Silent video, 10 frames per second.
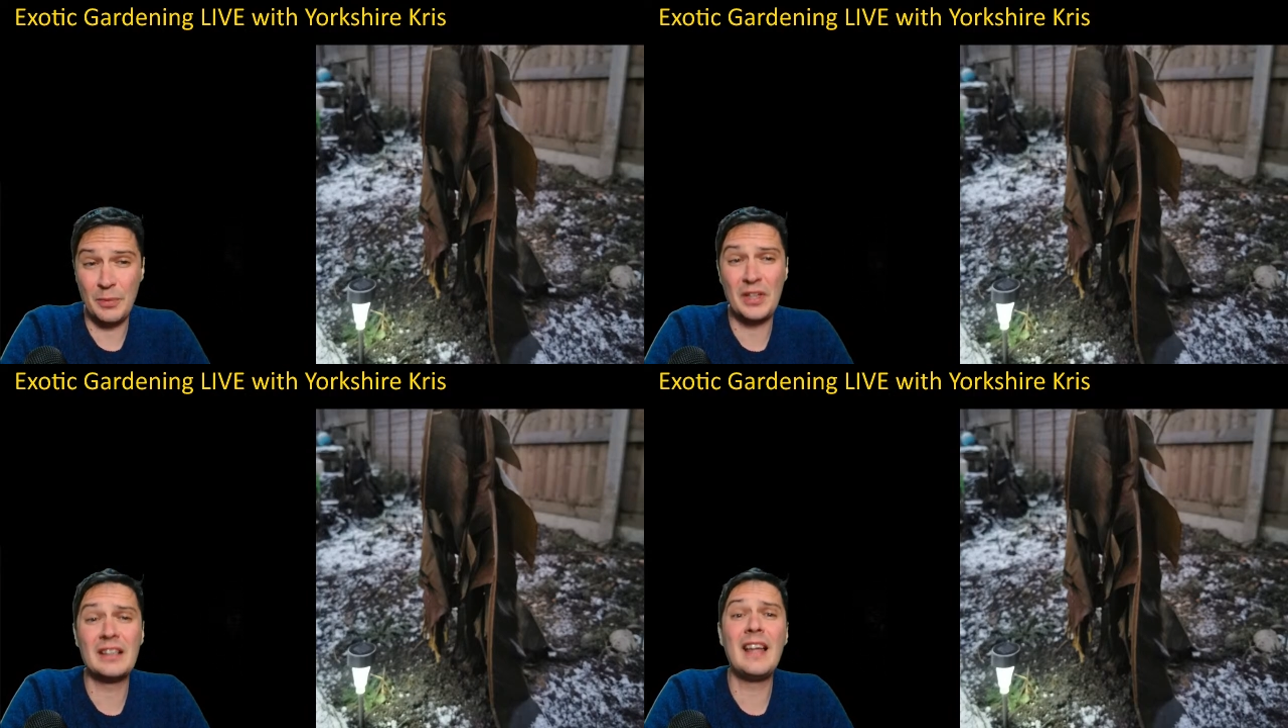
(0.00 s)

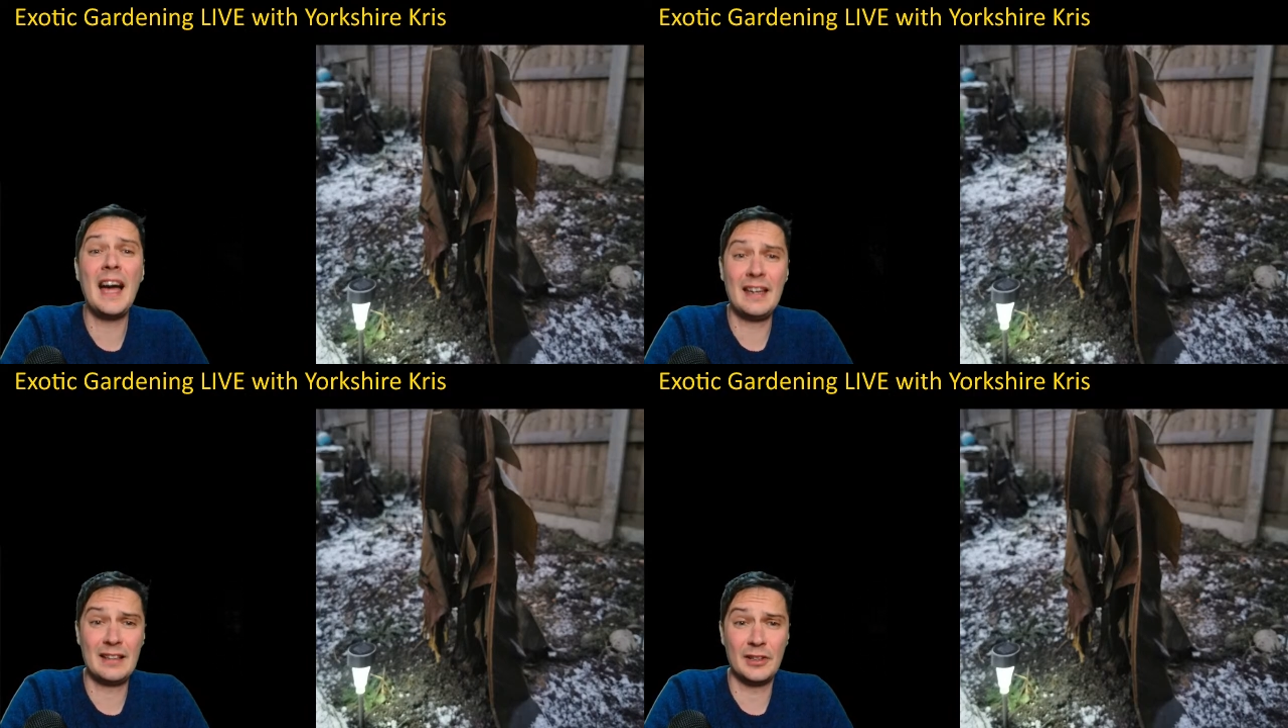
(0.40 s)
but the
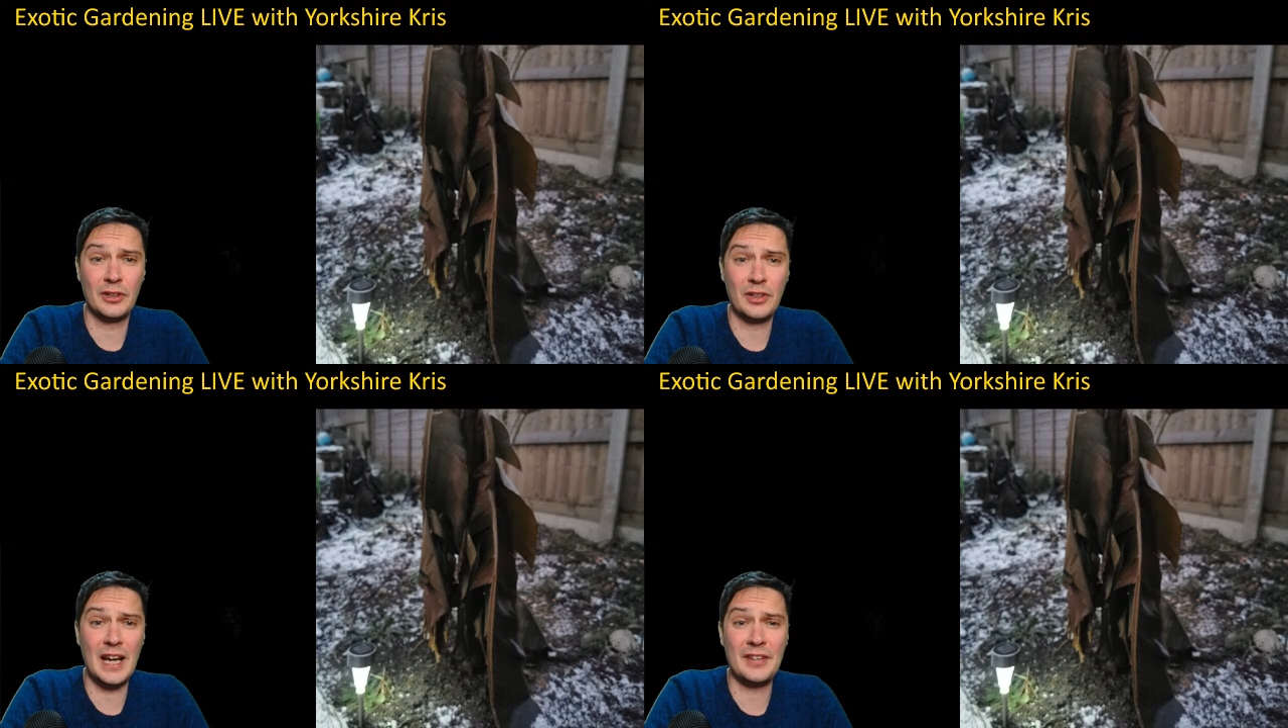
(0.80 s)

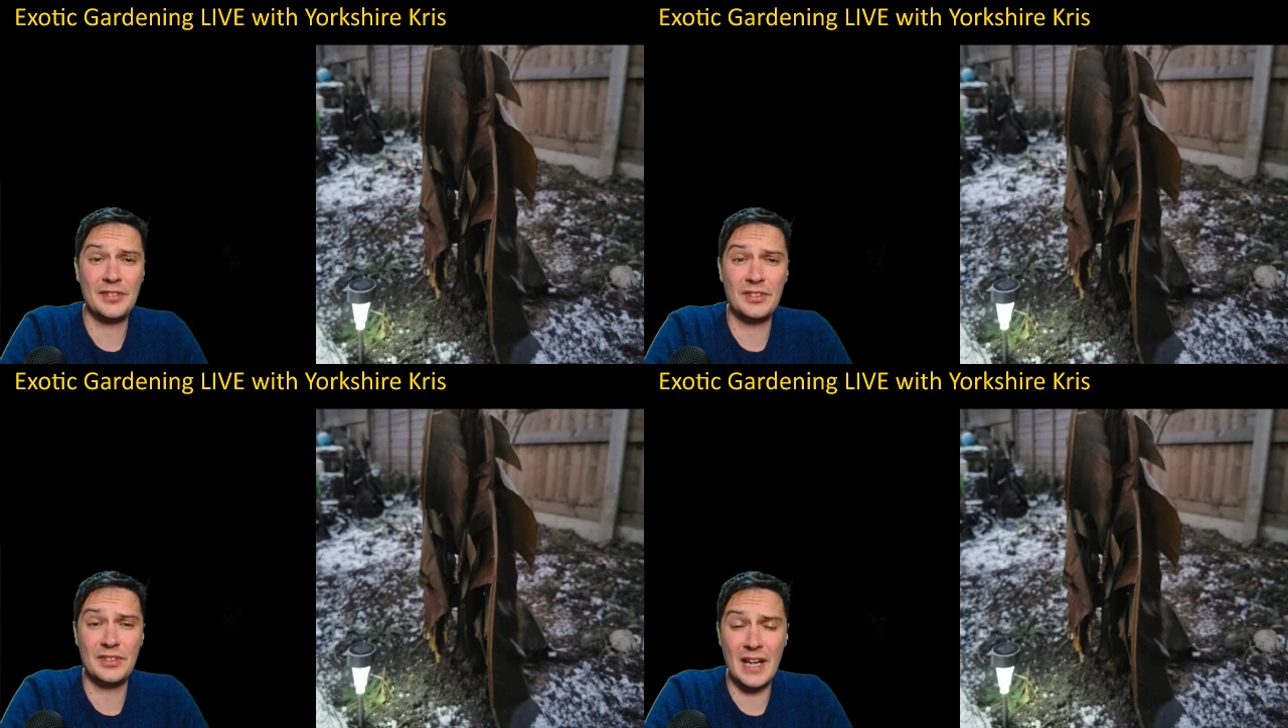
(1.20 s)
likelihood at
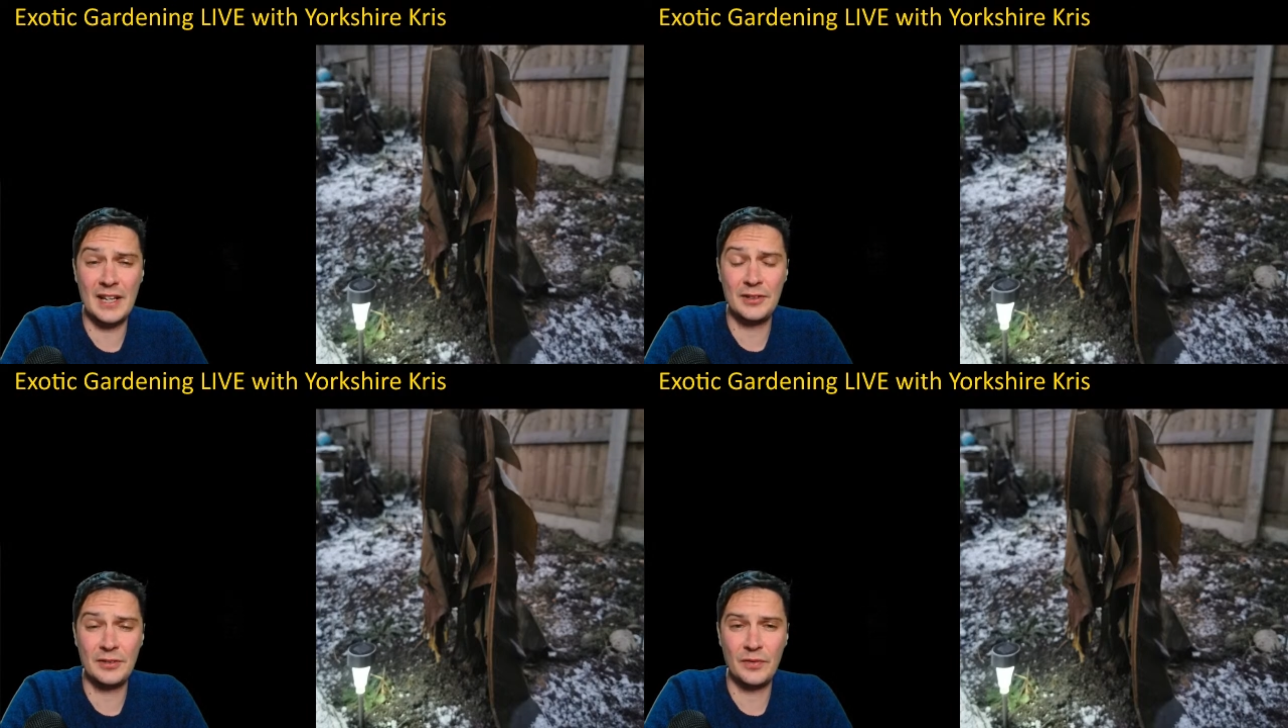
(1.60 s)
a
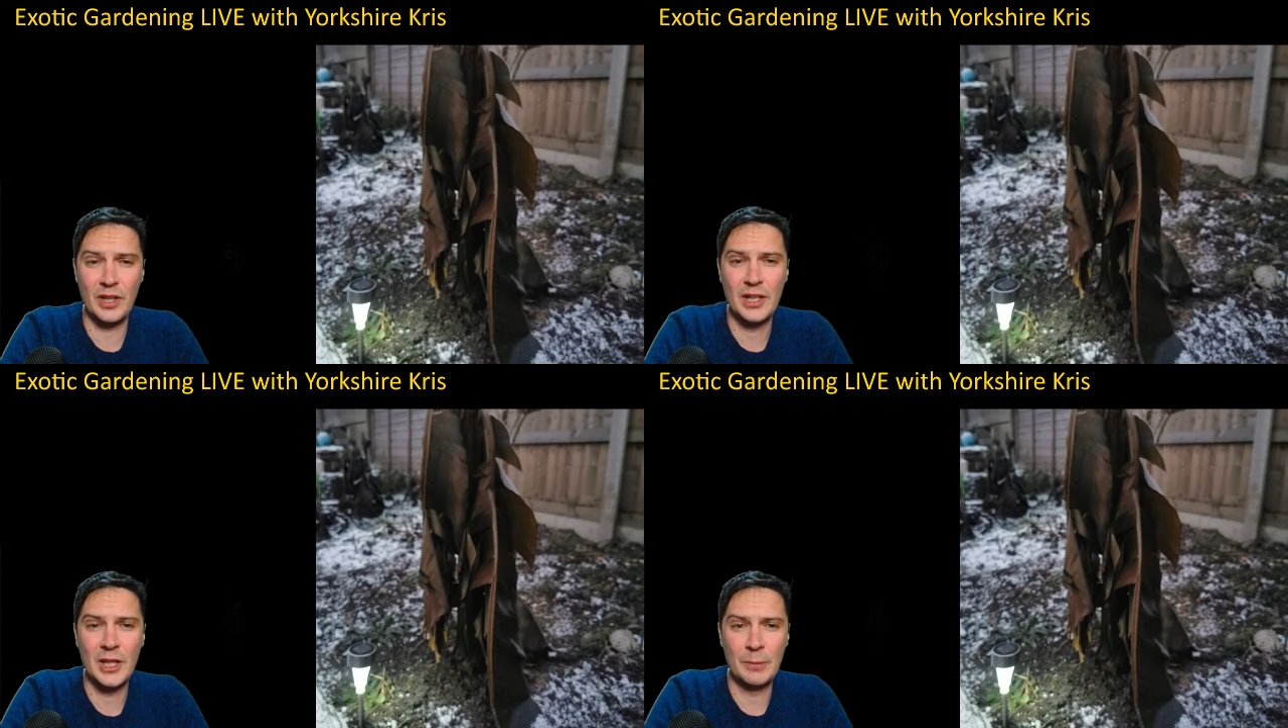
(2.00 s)
size of
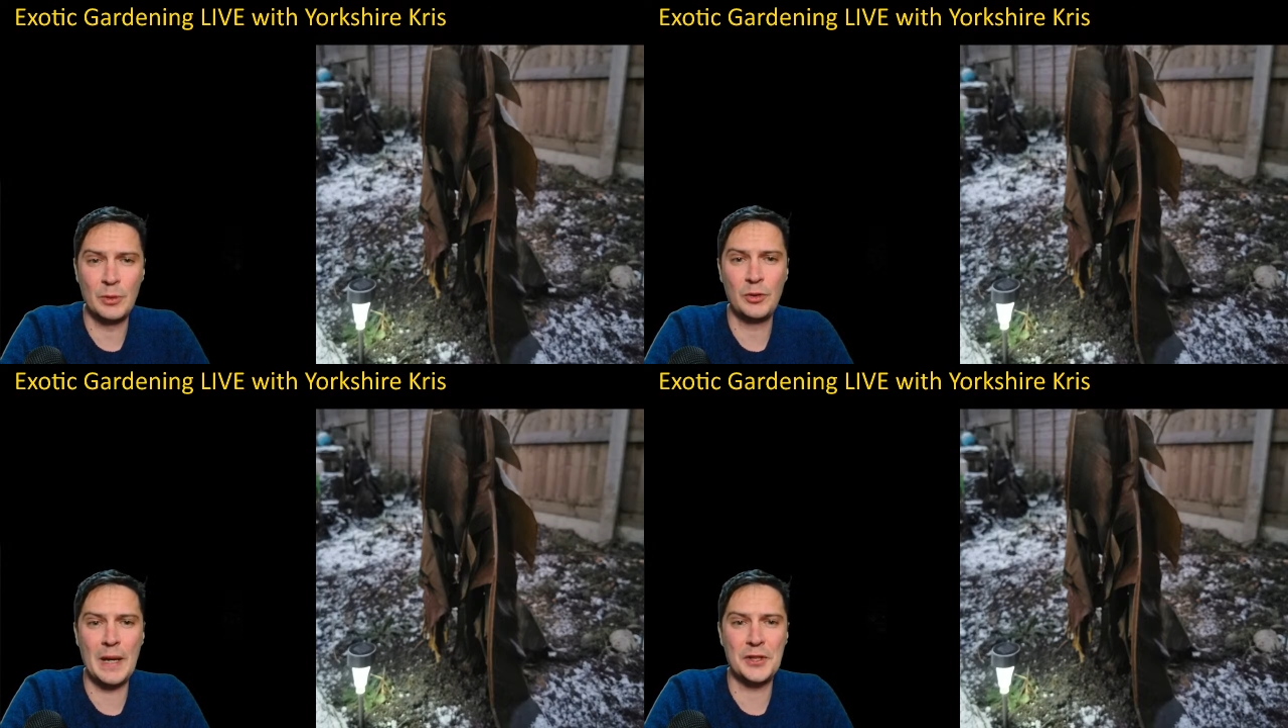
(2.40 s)
a
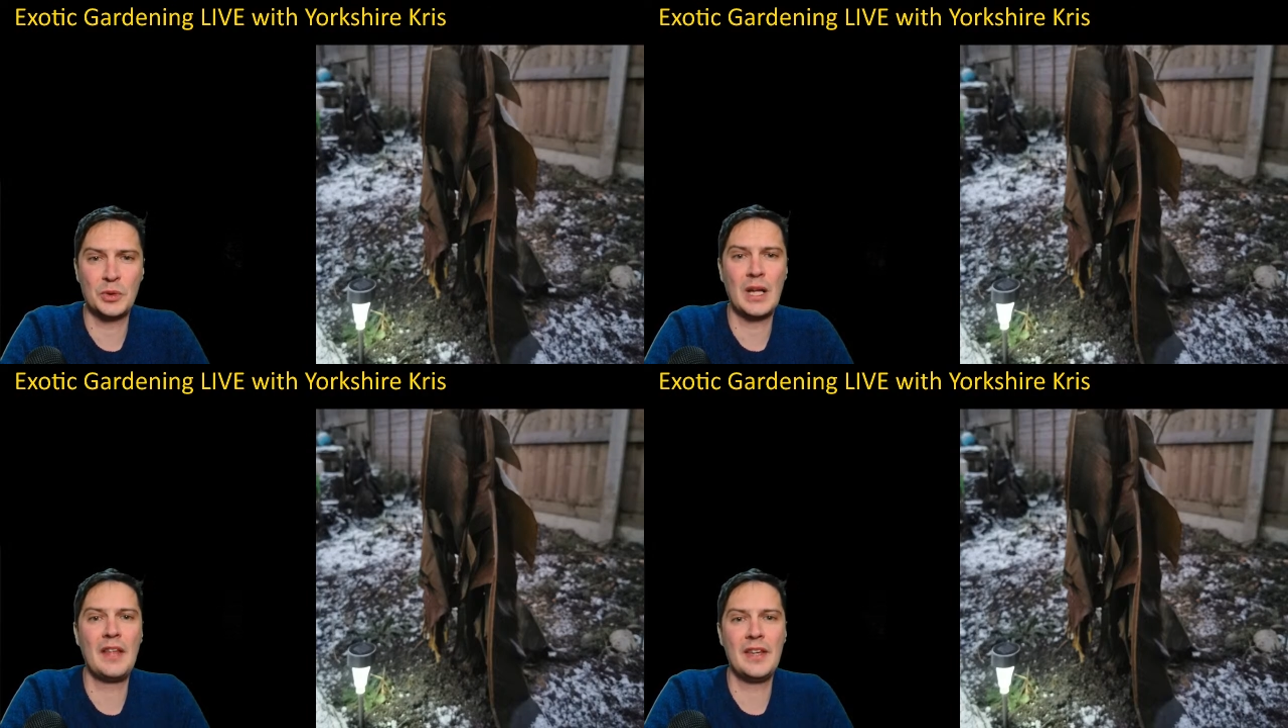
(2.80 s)
Musa Baju
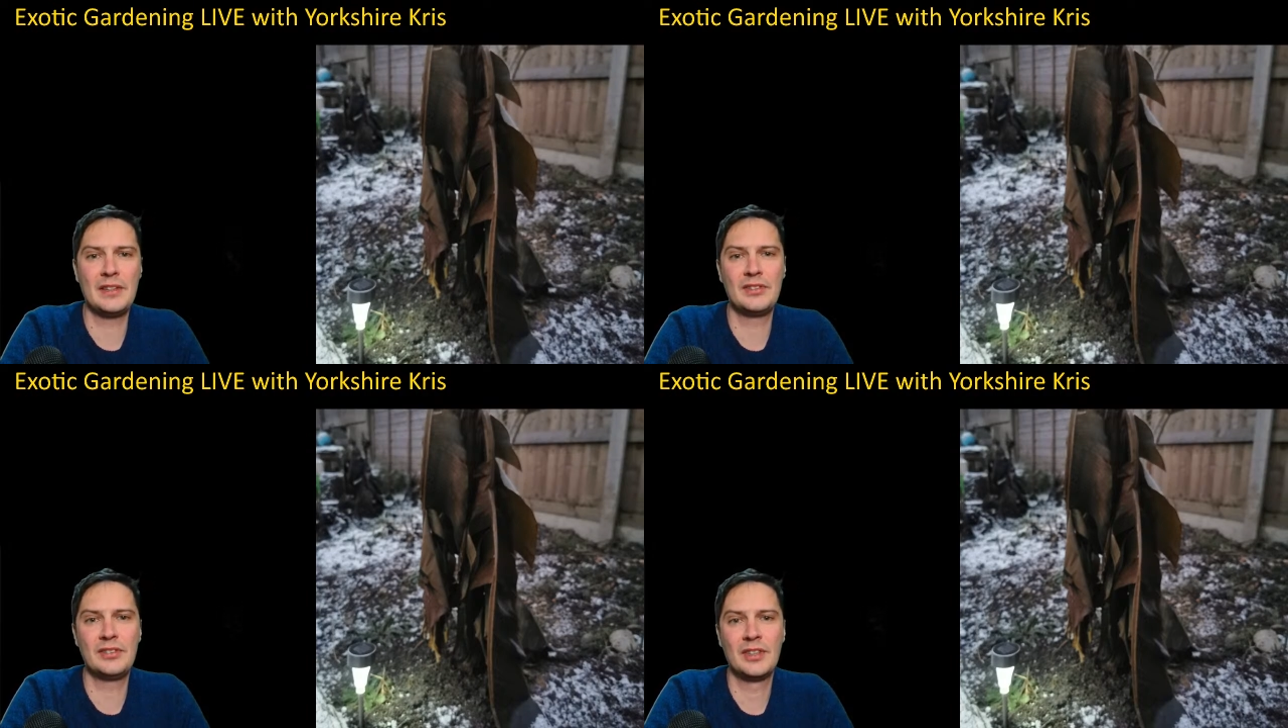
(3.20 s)
like
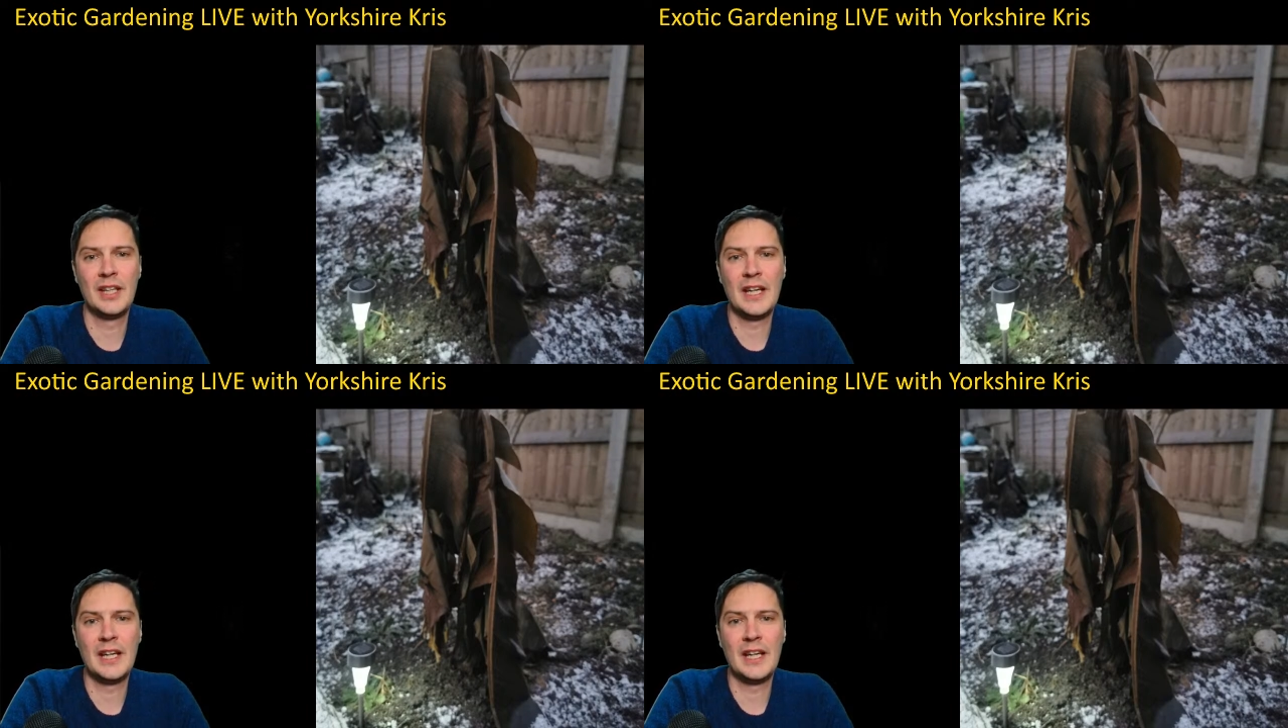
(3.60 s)
this,